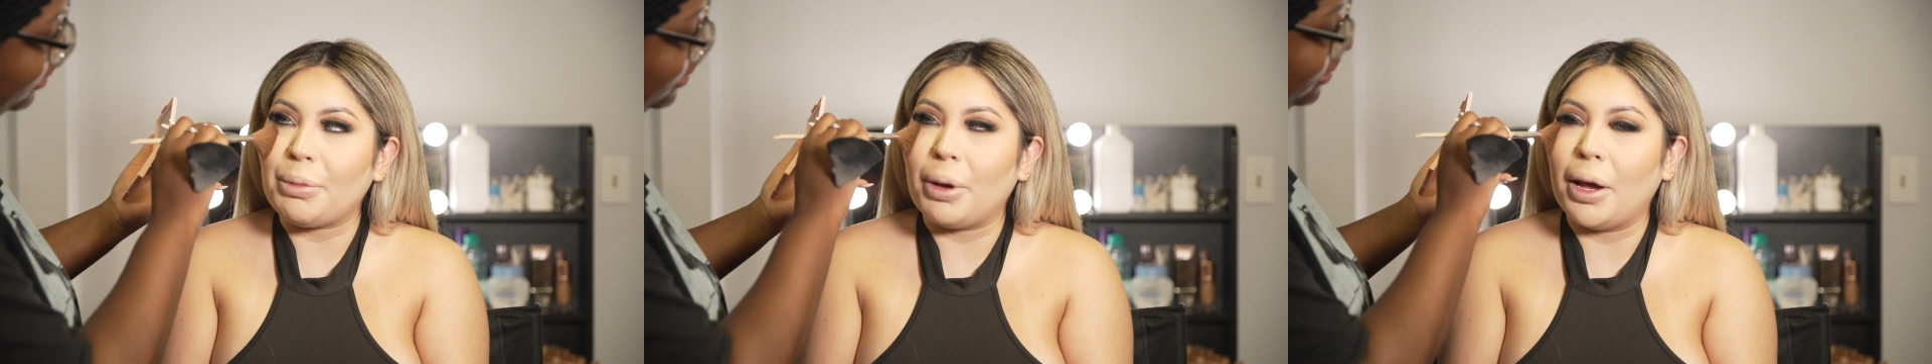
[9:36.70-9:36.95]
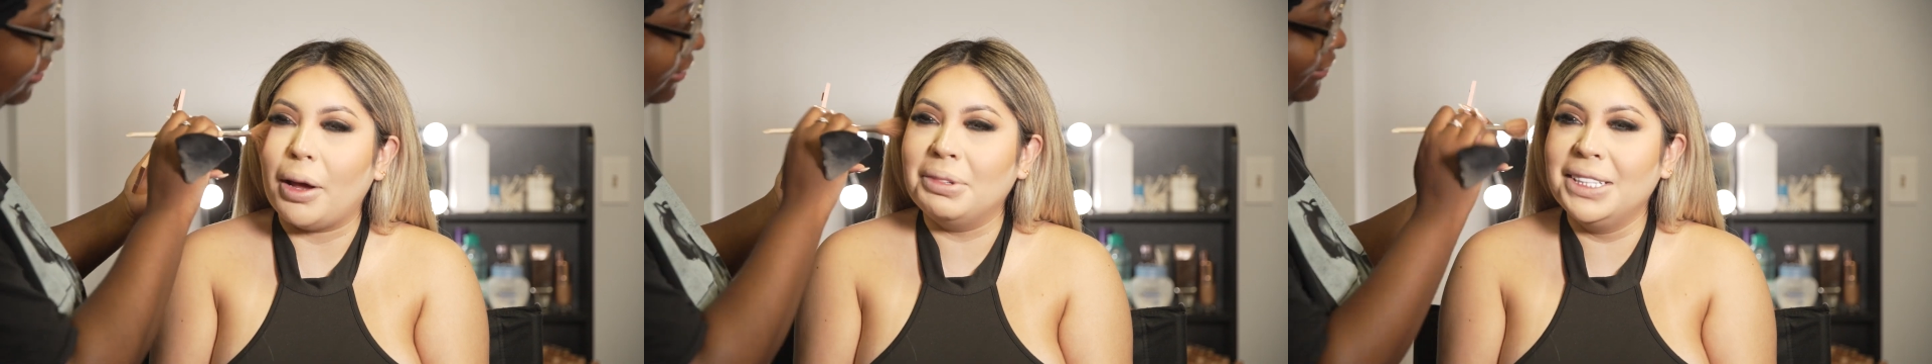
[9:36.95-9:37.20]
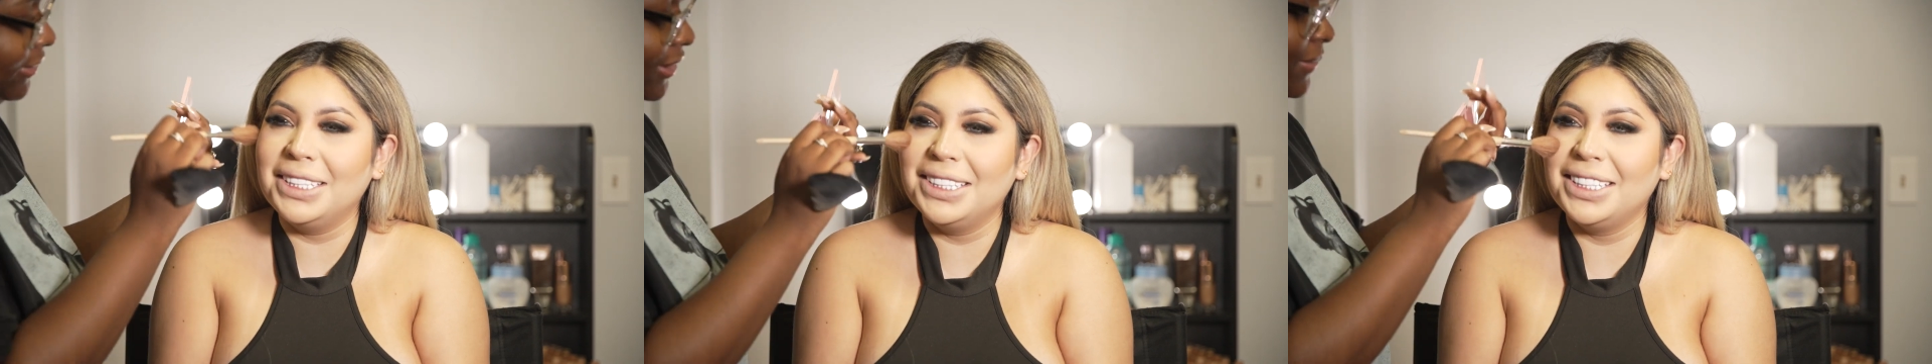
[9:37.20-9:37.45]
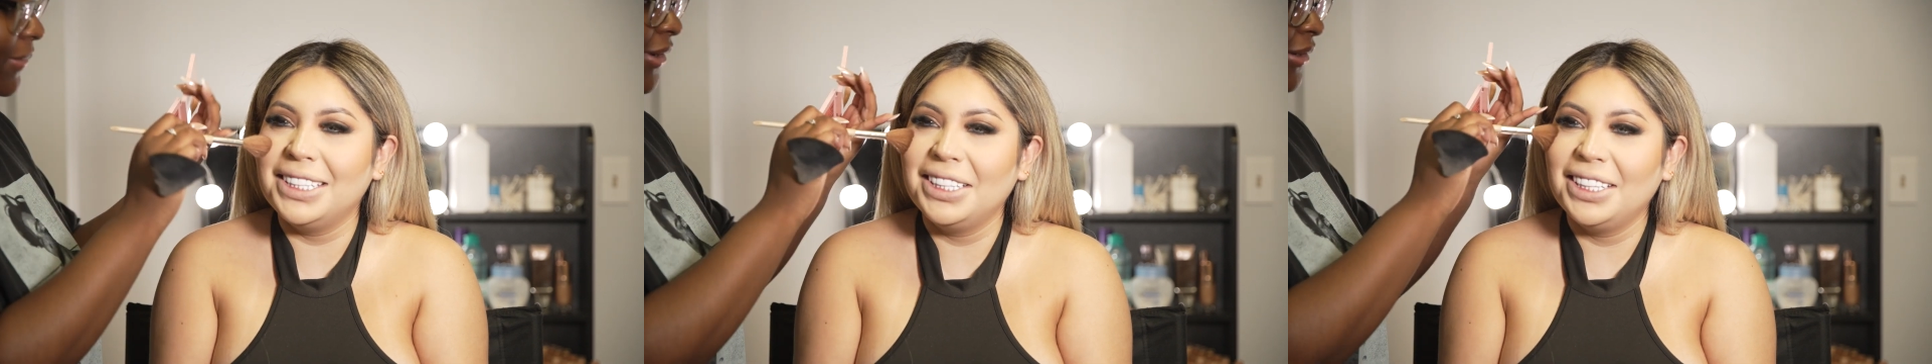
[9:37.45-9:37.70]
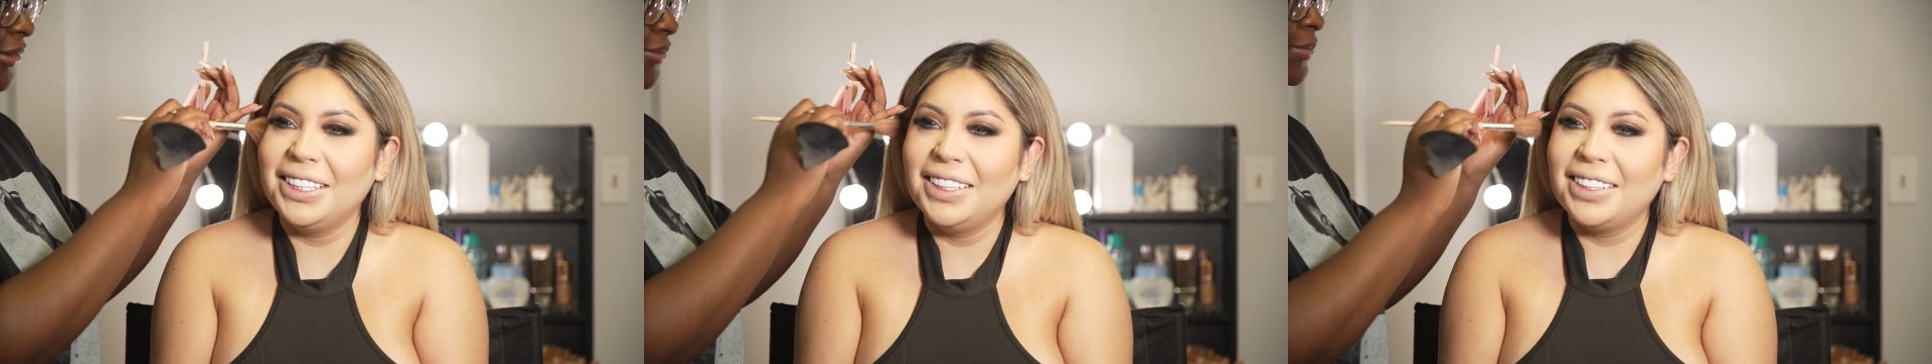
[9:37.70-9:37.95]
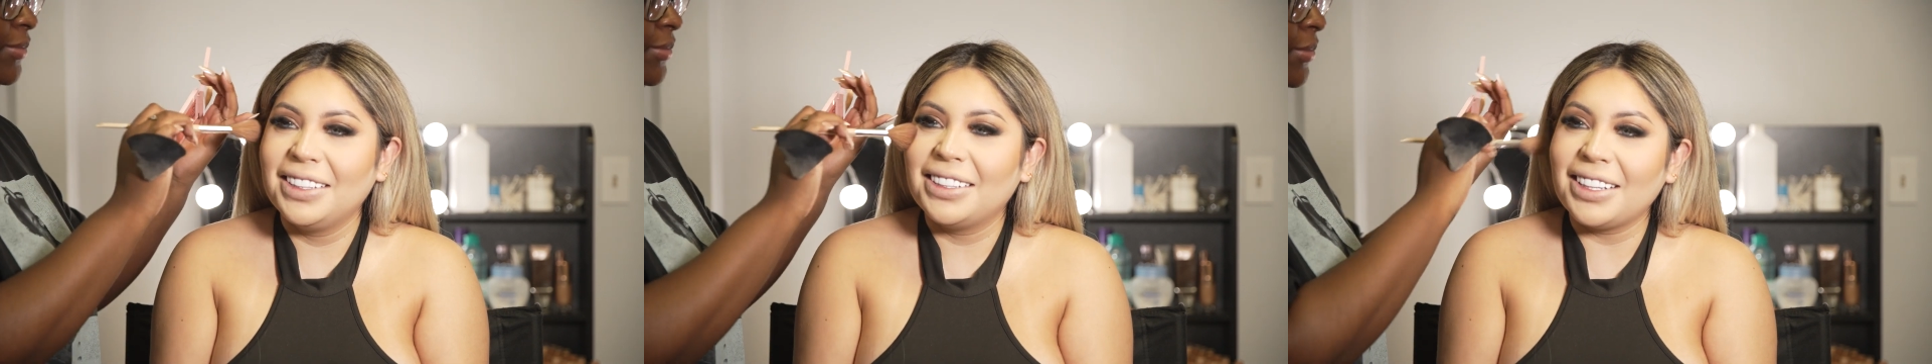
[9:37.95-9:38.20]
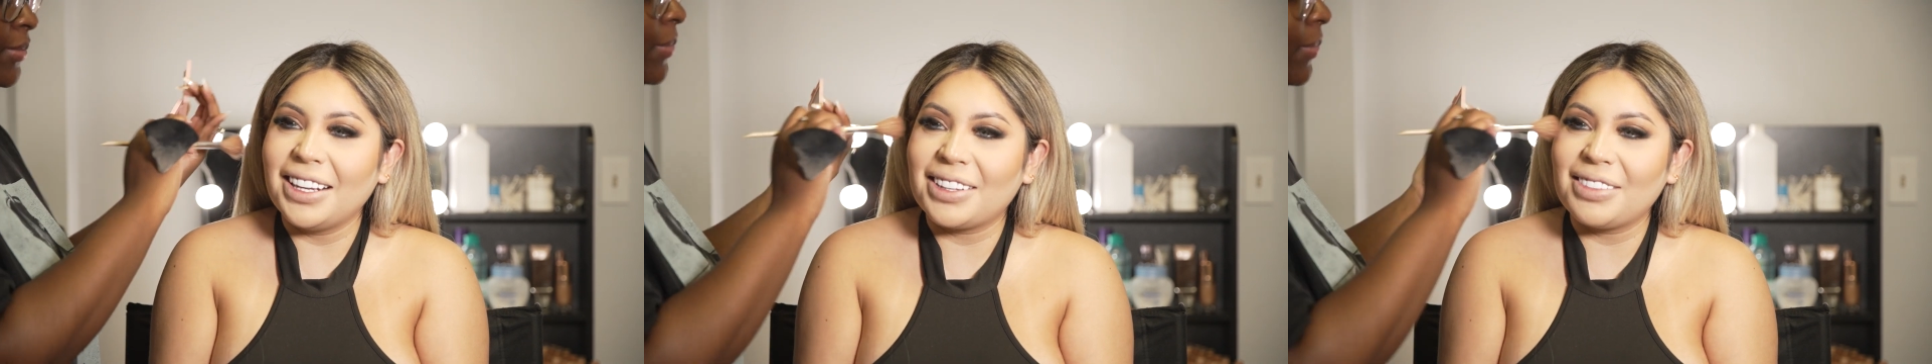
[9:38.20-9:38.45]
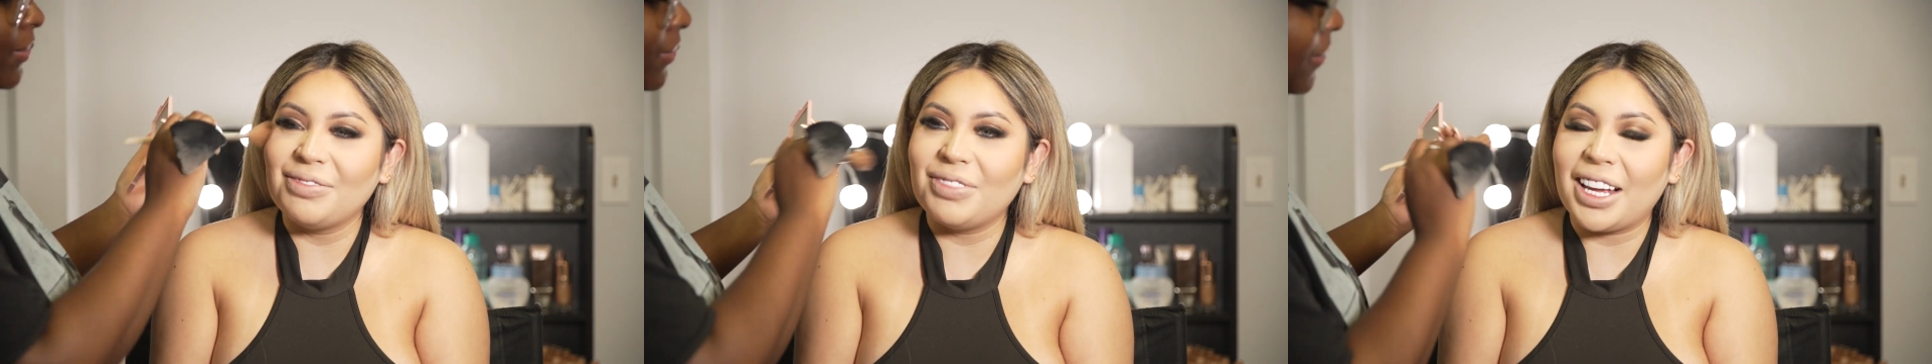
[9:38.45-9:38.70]
or four different
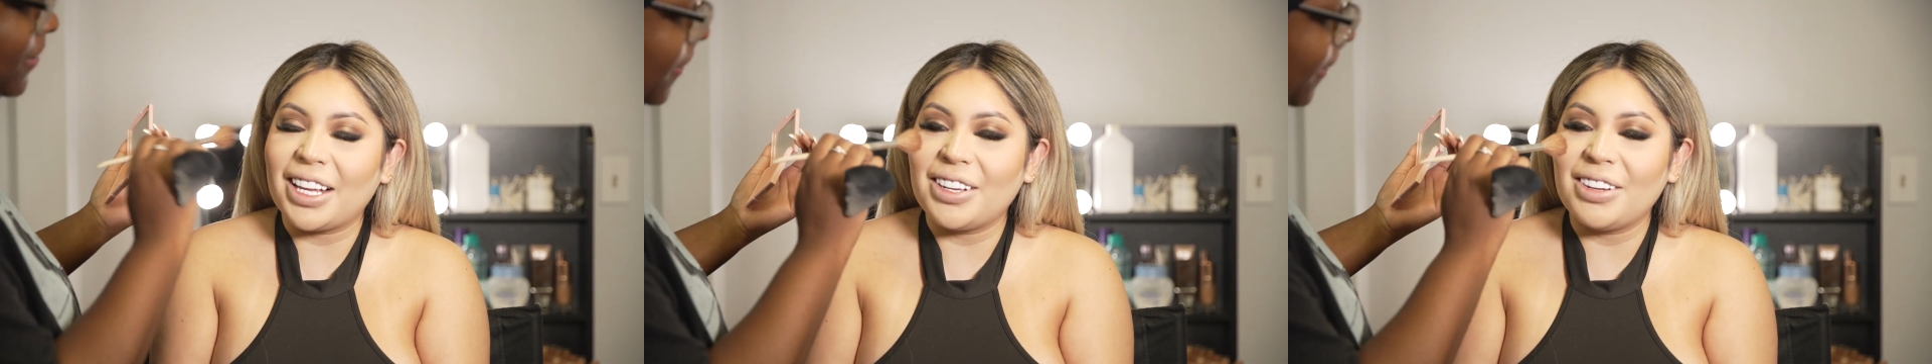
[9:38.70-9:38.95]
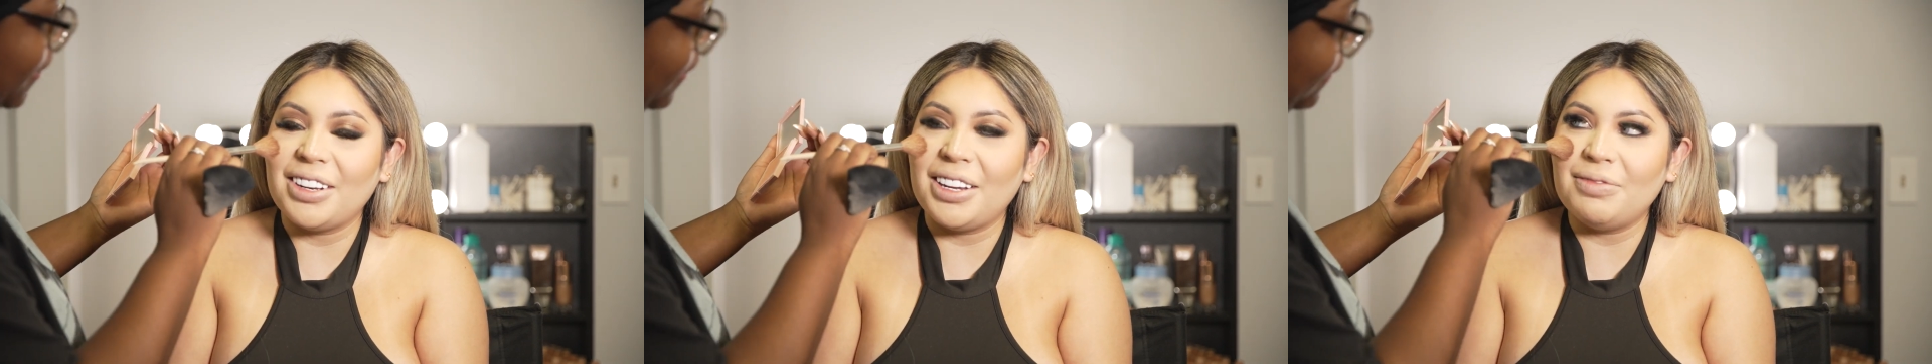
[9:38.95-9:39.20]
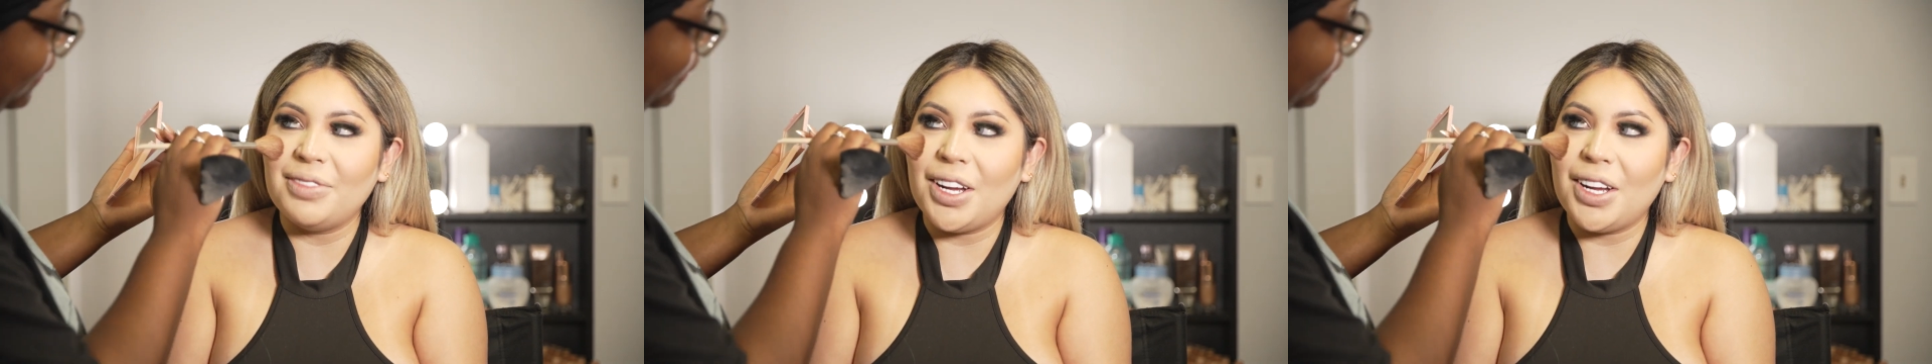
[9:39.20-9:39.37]
types of blushes,